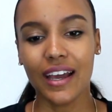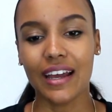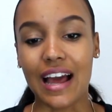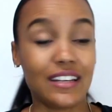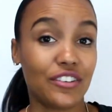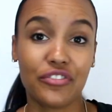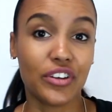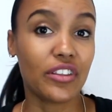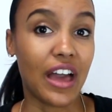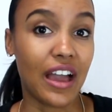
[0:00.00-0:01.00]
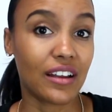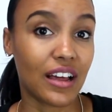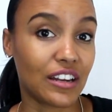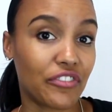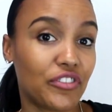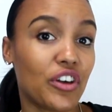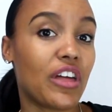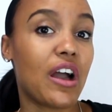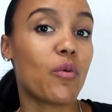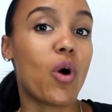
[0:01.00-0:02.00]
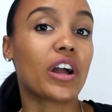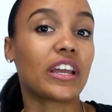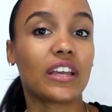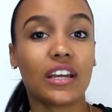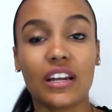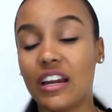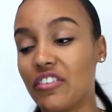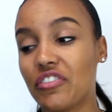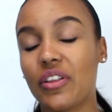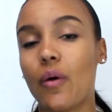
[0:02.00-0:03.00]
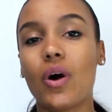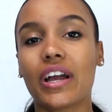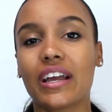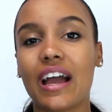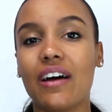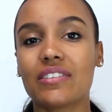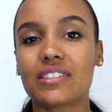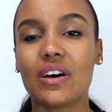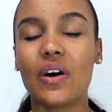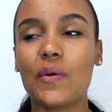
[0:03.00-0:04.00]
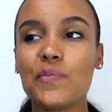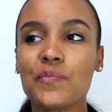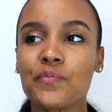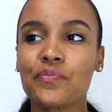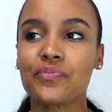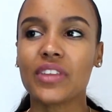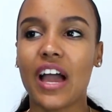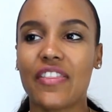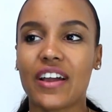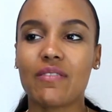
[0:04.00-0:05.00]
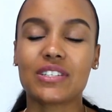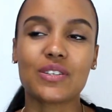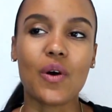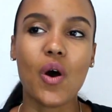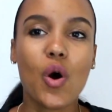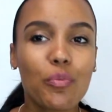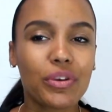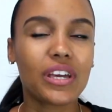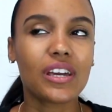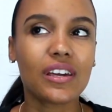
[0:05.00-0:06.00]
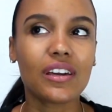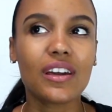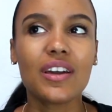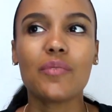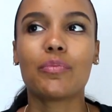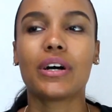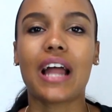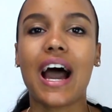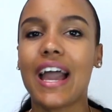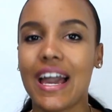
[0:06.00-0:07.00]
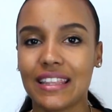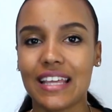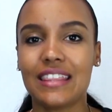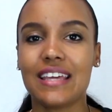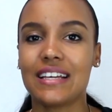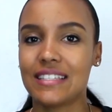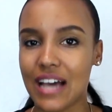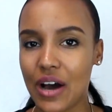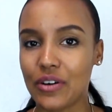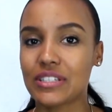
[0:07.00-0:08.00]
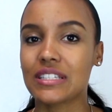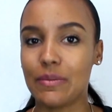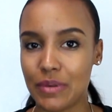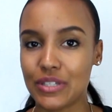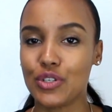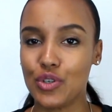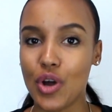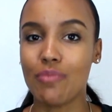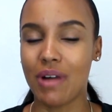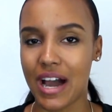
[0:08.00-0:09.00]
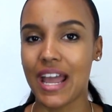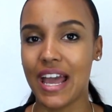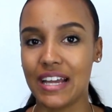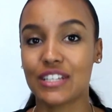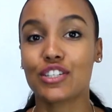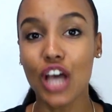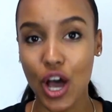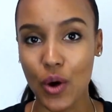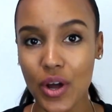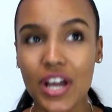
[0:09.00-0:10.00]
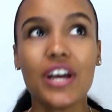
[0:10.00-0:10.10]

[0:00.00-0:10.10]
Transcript: And I didn't feel that. I didn't feel that walking in, and I didn't feel that walking out. So I think I was still hoping, but I had let that doubt slip into my head. So